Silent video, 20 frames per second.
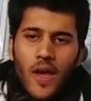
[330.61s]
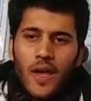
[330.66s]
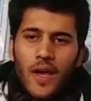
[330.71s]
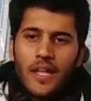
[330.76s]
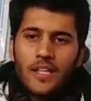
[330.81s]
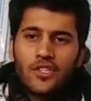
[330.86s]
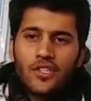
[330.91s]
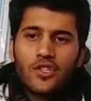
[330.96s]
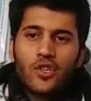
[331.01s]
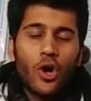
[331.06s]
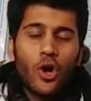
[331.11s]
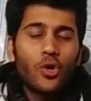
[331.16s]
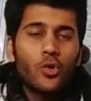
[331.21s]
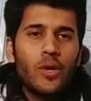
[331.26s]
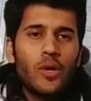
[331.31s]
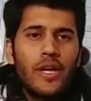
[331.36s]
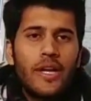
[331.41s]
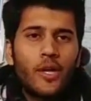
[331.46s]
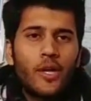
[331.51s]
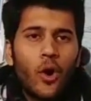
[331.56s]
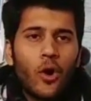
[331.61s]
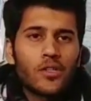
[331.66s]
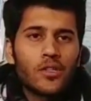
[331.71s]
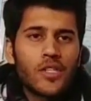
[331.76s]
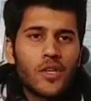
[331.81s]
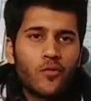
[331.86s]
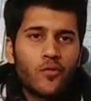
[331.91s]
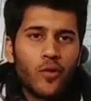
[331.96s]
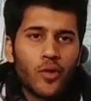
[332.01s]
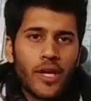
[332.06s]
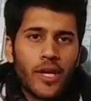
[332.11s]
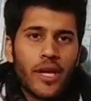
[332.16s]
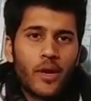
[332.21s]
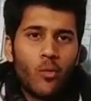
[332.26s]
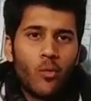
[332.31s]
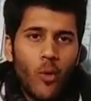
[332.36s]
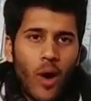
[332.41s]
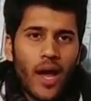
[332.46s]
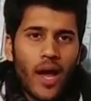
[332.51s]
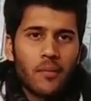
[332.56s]
It's not only toxic for the
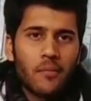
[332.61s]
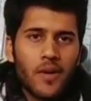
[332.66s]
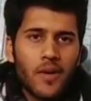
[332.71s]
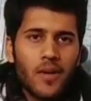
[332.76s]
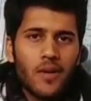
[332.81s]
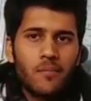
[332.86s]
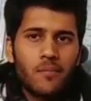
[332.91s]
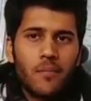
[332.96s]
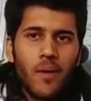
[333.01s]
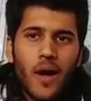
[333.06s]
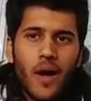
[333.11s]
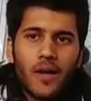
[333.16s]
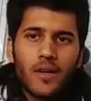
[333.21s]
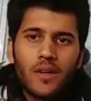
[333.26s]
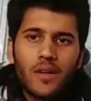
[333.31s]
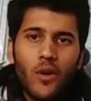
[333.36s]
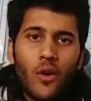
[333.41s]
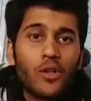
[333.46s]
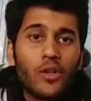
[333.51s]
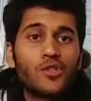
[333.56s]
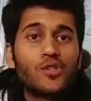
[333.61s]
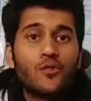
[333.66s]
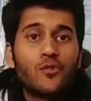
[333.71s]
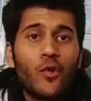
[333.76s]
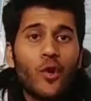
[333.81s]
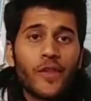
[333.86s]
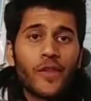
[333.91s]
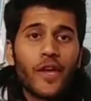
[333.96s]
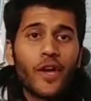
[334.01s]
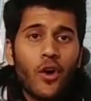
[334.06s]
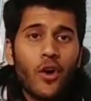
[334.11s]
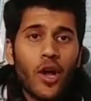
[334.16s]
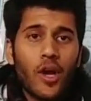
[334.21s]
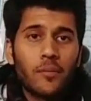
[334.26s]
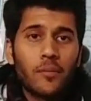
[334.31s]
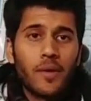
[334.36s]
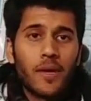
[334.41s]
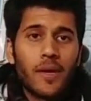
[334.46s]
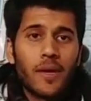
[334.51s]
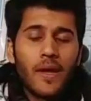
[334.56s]
environment, but also for the
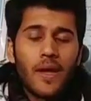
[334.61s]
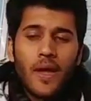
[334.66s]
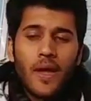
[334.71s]
economy.